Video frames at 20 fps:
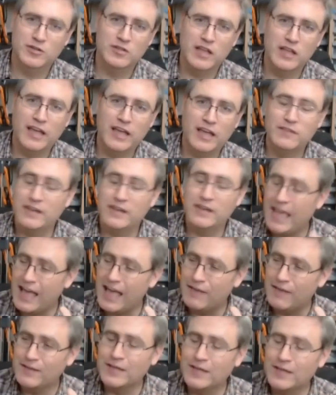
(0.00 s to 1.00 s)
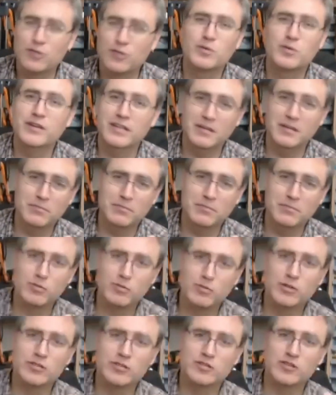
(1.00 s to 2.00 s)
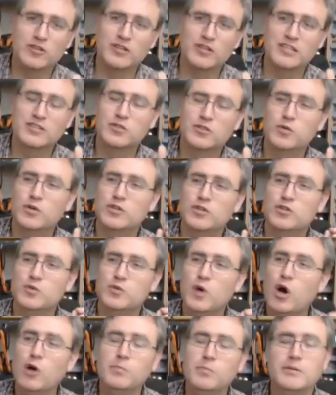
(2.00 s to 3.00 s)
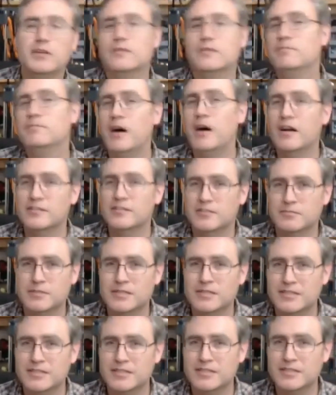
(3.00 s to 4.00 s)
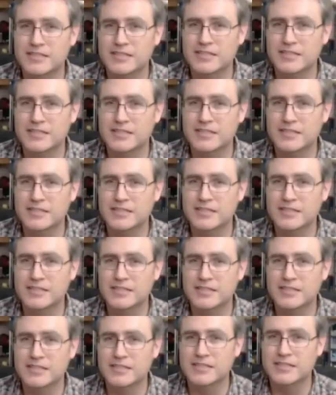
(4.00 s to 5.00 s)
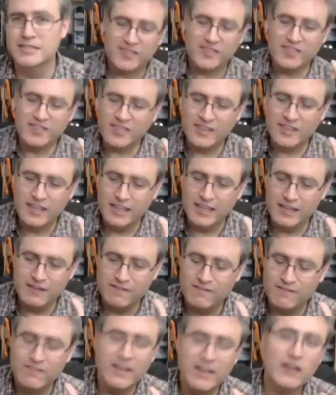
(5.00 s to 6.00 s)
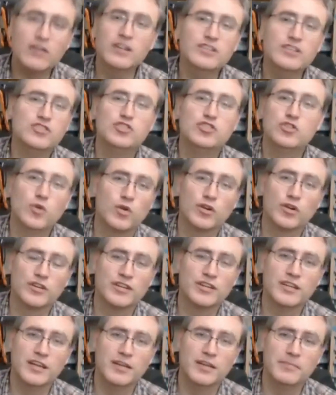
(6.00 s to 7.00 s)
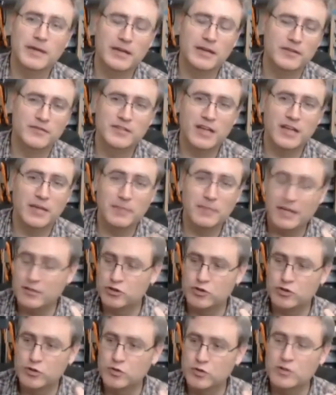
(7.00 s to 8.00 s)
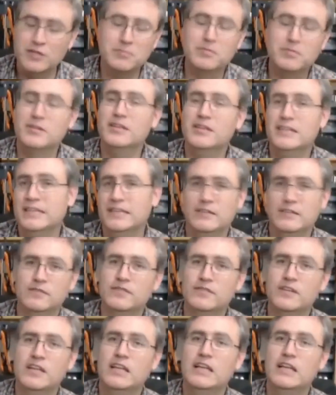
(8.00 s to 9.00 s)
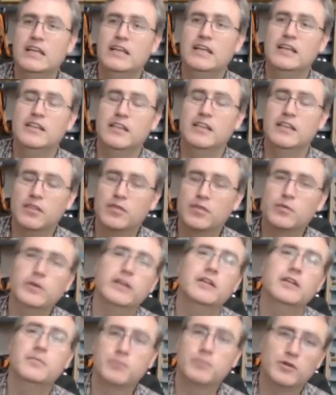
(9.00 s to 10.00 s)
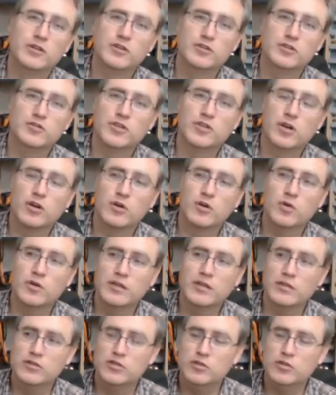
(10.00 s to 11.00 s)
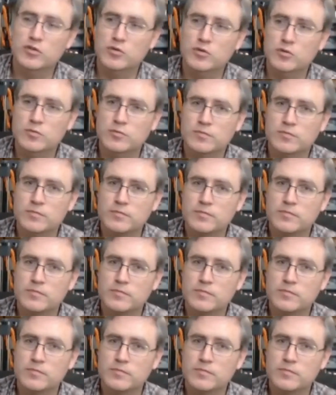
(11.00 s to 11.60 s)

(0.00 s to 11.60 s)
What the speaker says: life. And having a 3D printer is going to open up possibilities. And in a very short amount of time, I truly believe that 3D printers are going to